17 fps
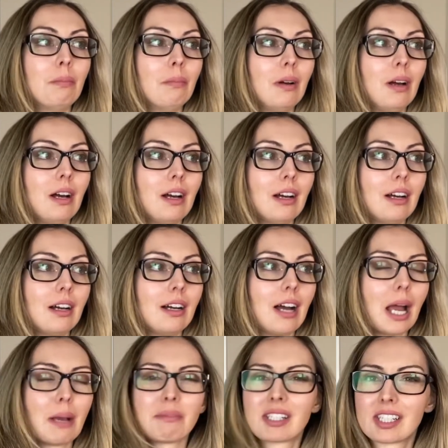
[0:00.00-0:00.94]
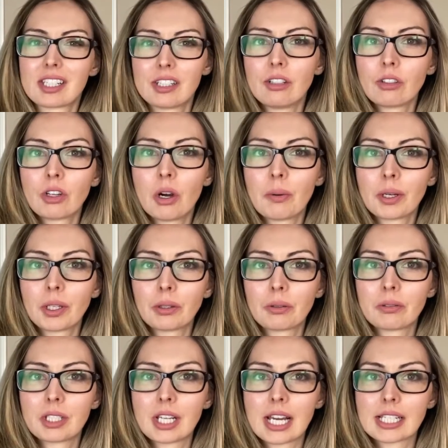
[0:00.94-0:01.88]
I'm still going through
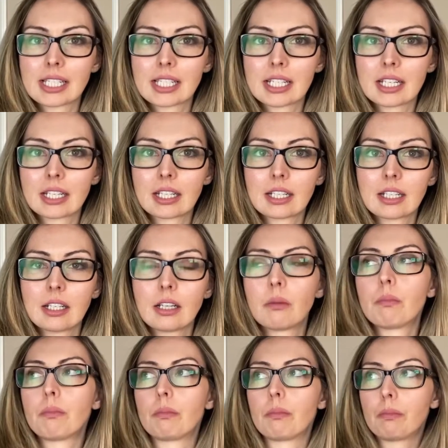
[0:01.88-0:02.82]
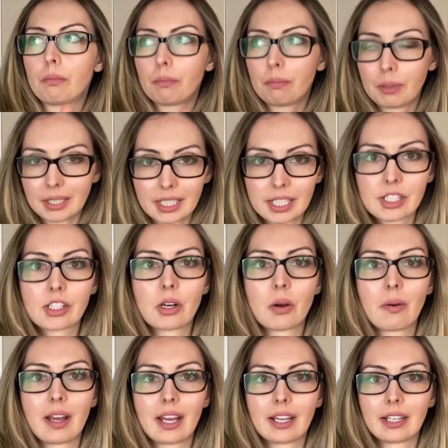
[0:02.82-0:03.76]
testing, but let's go
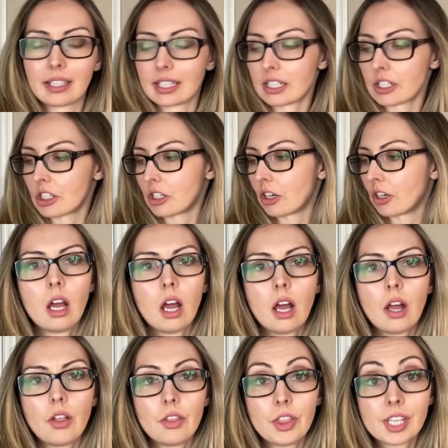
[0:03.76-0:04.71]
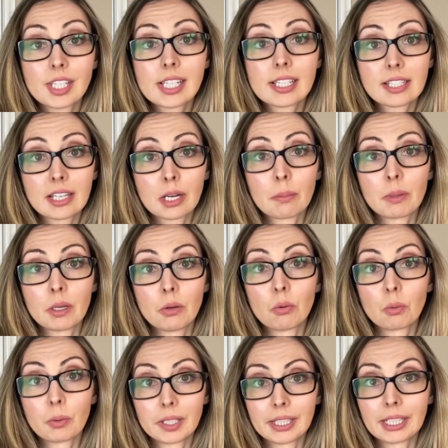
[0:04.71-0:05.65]
ahead and get started. This is going to be
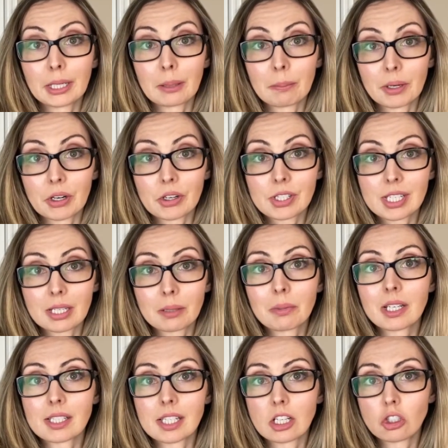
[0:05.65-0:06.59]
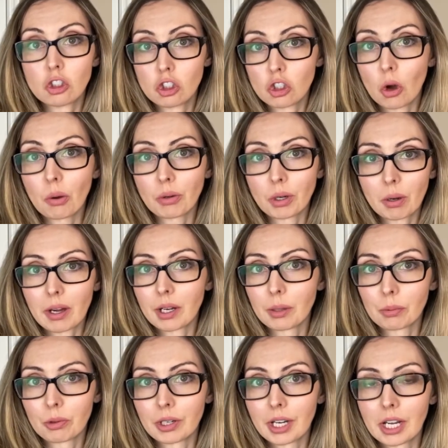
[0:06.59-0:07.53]
really embarrassing because I don't know how to
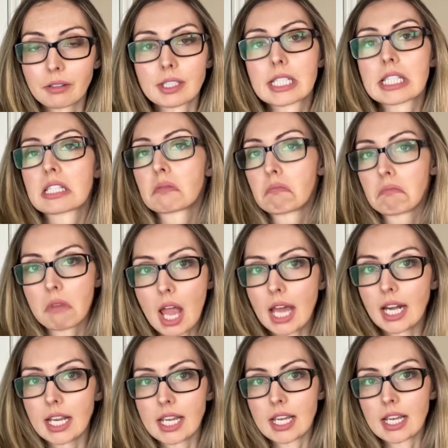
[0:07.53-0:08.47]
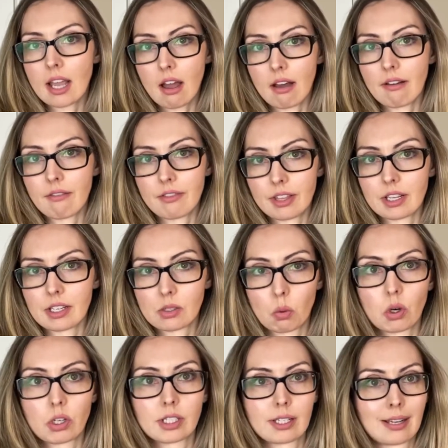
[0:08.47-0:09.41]
pronounce any of these
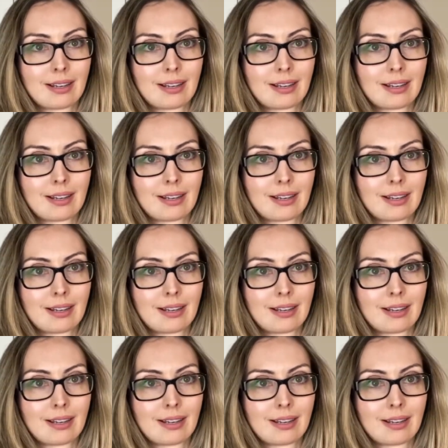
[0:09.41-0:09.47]
words.